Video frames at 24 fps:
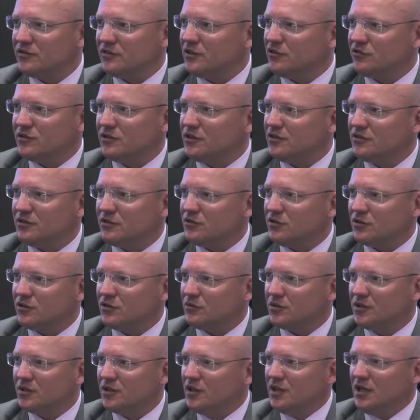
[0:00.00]
in Central Eastern
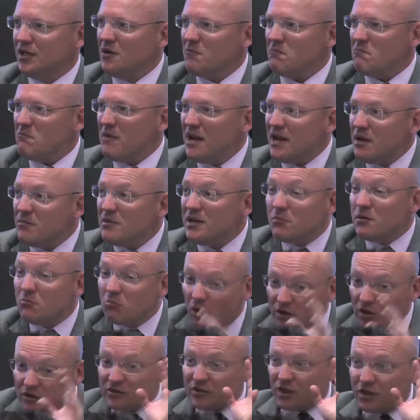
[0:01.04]
Europe. Maybe
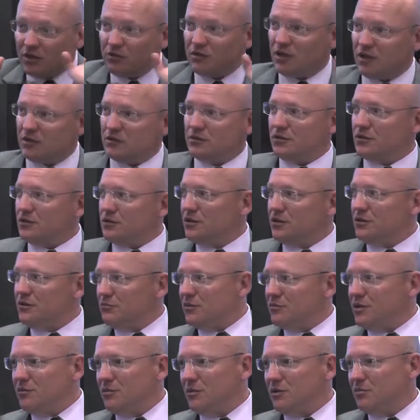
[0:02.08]
in Moscow, I do not know,
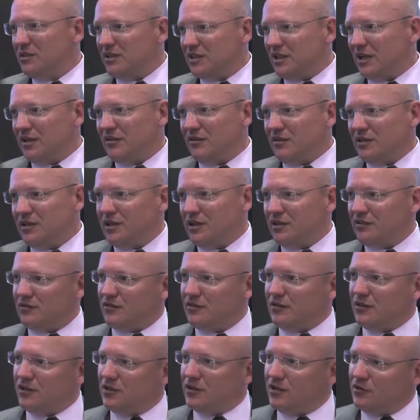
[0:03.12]
maybe, but I think
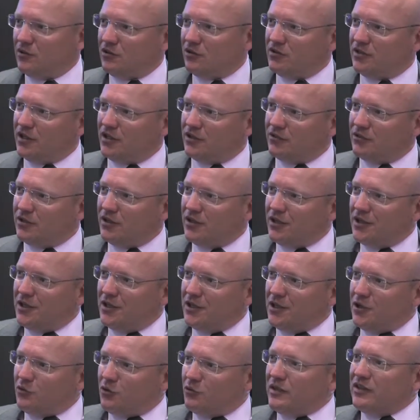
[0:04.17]
it's not their
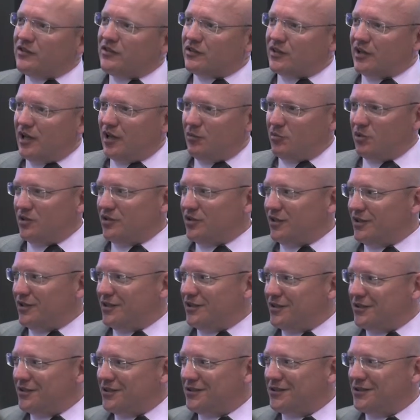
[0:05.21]
risk
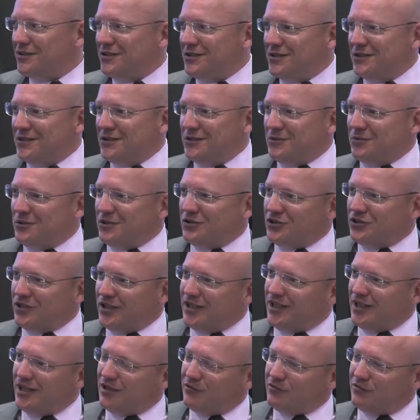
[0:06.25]
appetite, which
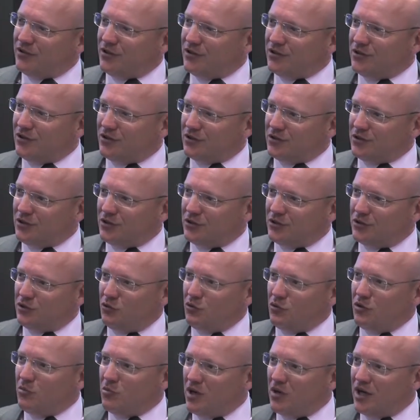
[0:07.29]
they have on
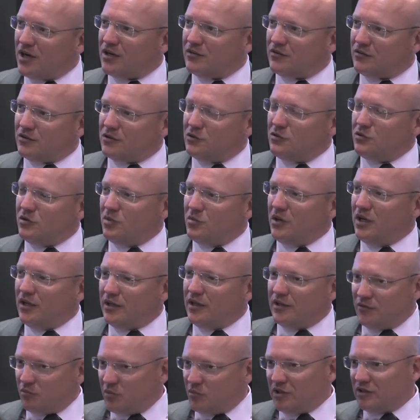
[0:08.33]
core markets and core
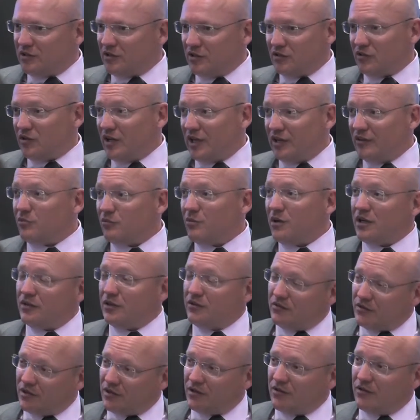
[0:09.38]
buildings. But the
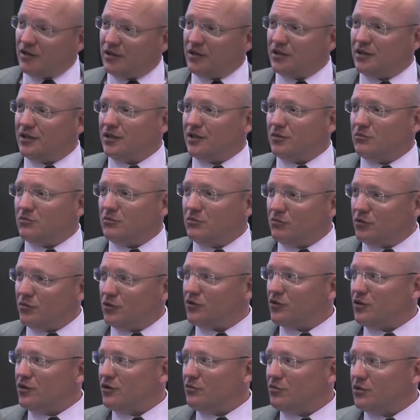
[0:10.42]
size-wise, I think
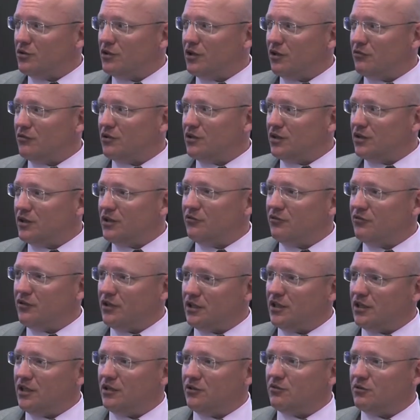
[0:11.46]
Moscow would definitely
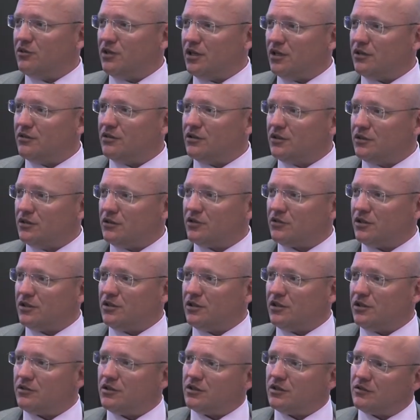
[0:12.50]
fit into their
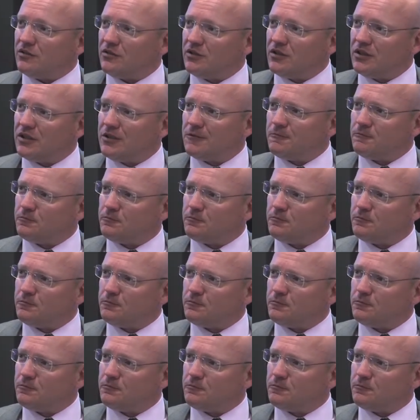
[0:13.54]
criteria. Okay.